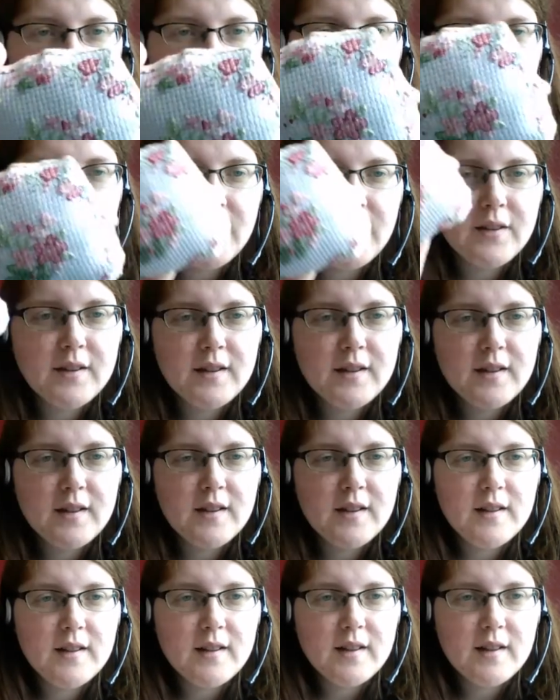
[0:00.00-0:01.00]
So
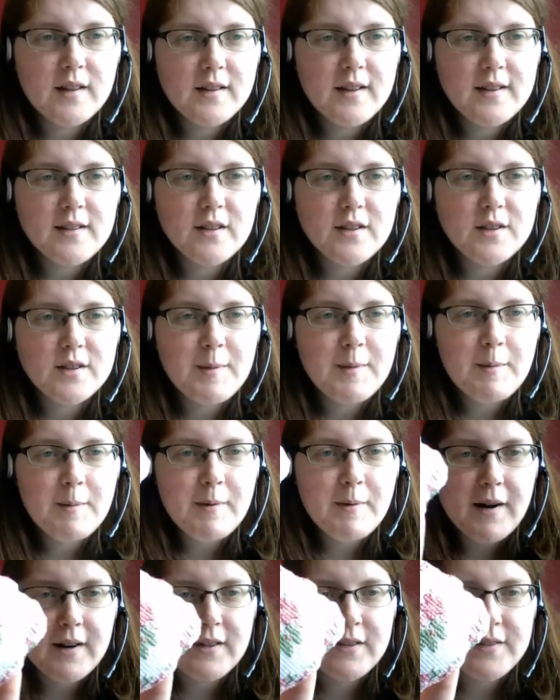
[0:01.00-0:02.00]
there's a lot to be
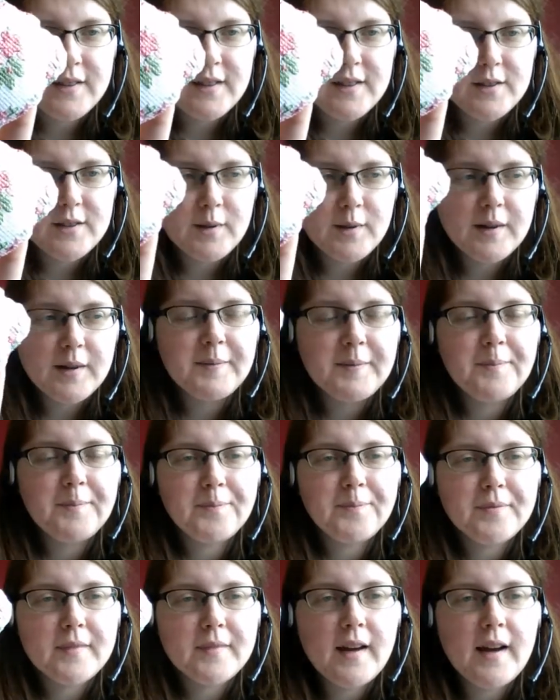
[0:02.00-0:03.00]
proud of in this one.
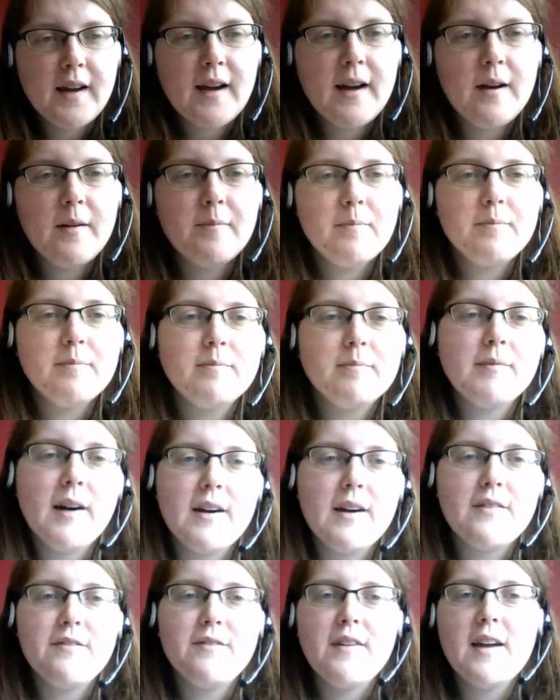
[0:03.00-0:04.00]

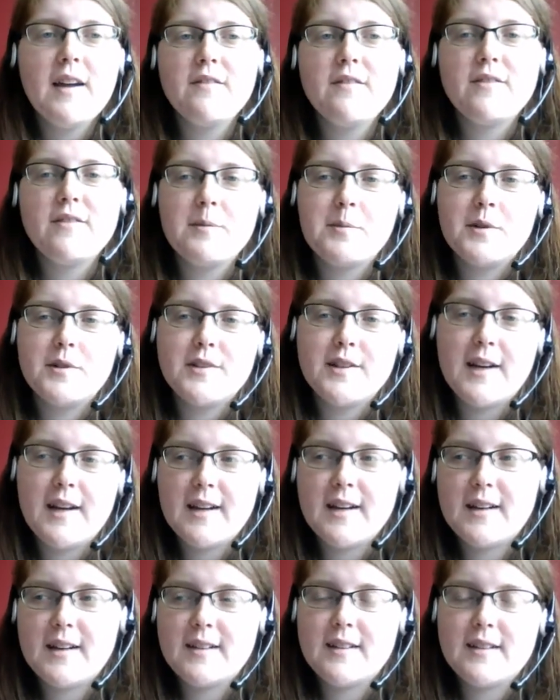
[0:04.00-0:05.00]
My favourite
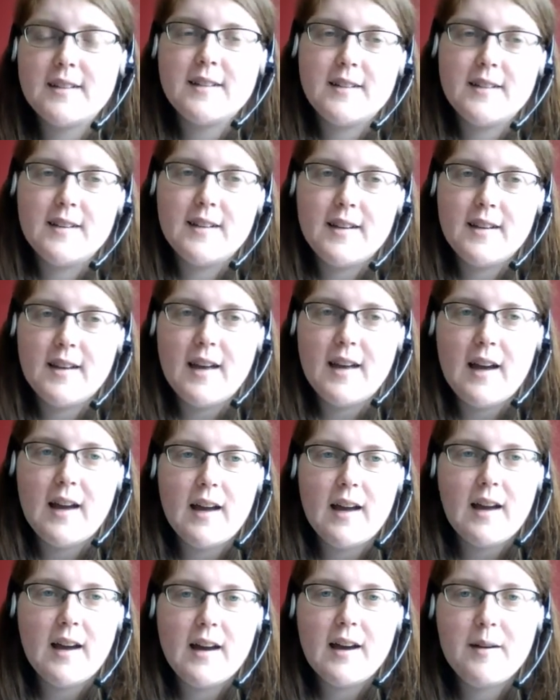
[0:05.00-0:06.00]
project,
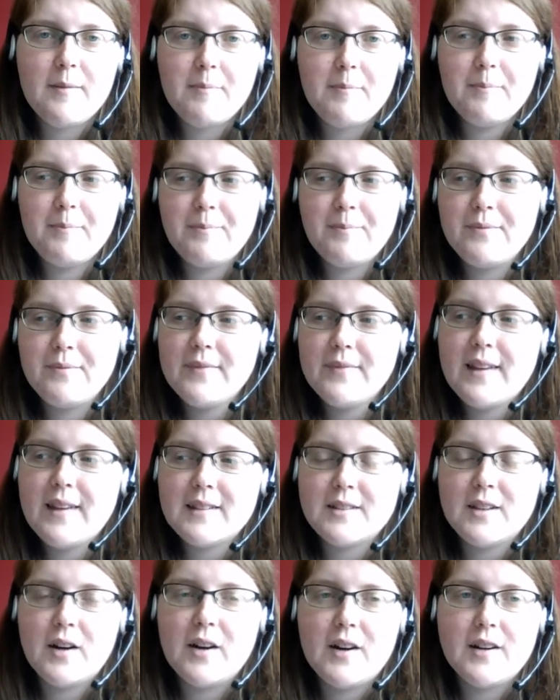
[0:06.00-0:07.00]

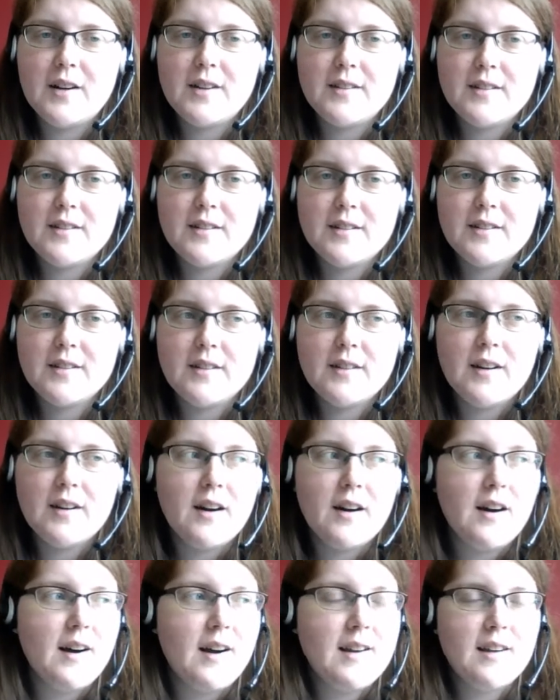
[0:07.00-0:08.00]
that's hard.
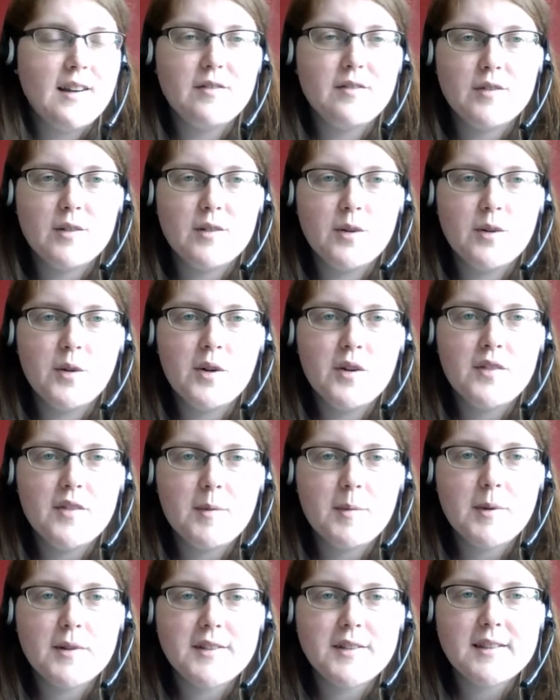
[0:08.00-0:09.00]
I love all of the
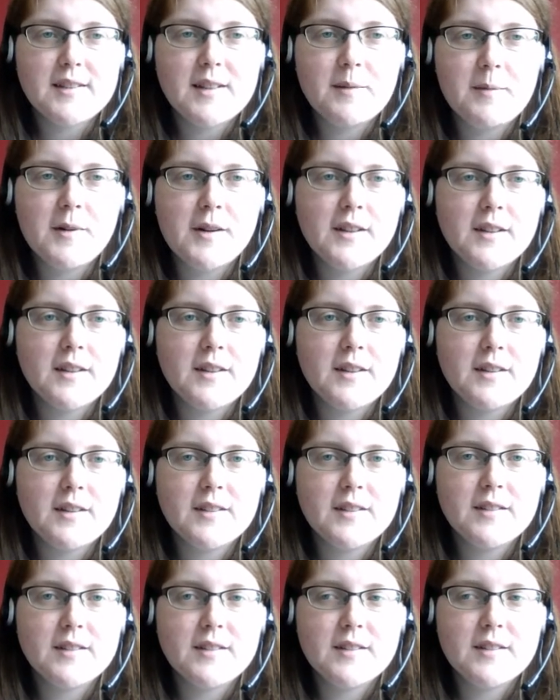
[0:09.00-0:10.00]
projects I'm working on.